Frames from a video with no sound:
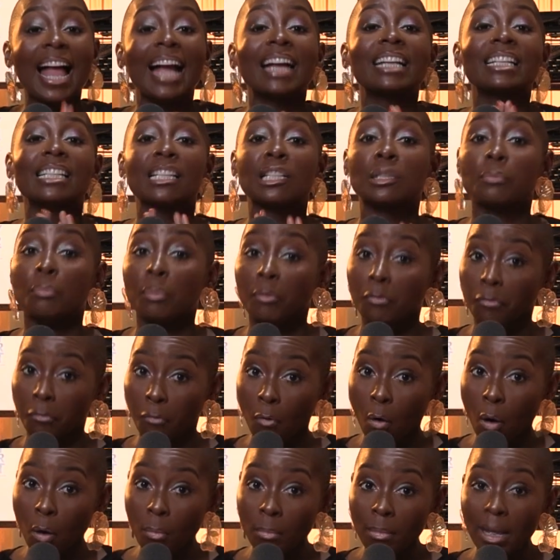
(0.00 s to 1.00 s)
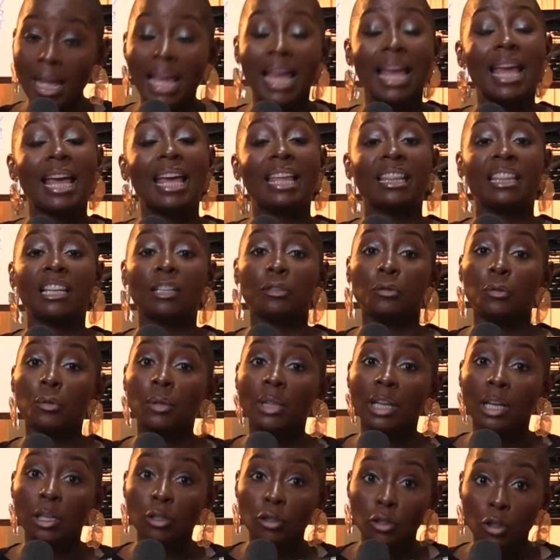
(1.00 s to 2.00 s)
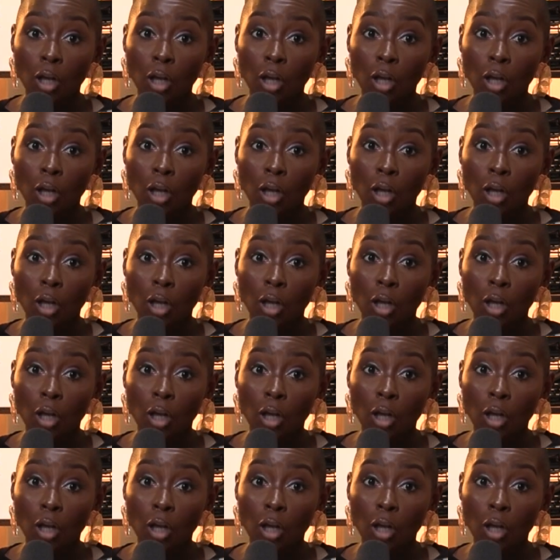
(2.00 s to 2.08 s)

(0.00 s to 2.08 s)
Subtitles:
actors perform and they do their